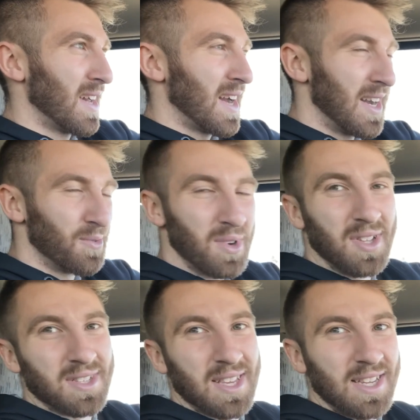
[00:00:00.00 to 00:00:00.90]
I
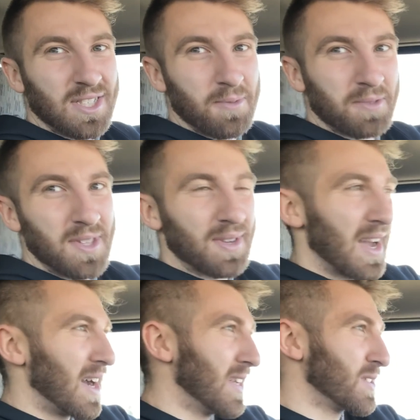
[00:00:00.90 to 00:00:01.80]
will catch up with you
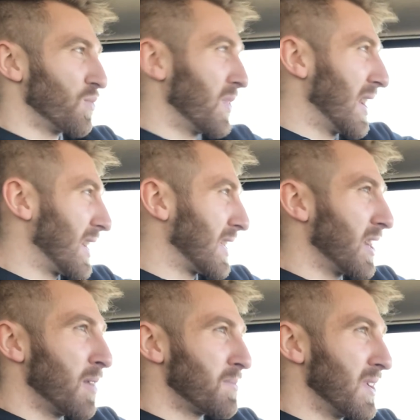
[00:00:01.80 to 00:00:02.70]
guys when I get
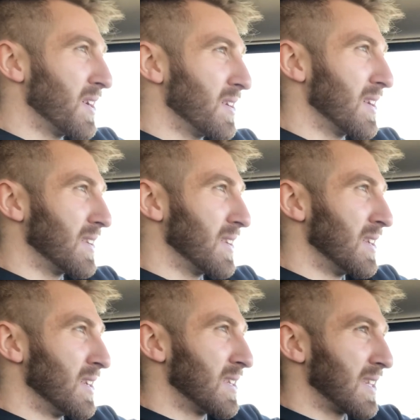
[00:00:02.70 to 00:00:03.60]
up there and
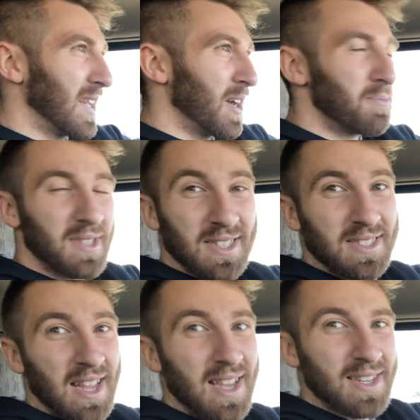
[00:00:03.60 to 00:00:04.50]
get up in the
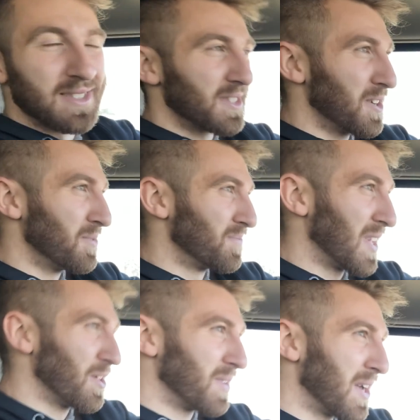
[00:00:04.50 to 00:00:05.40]
stand. So
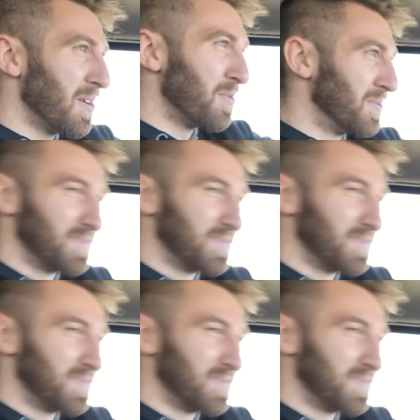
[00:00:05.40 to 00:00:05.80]
here we go.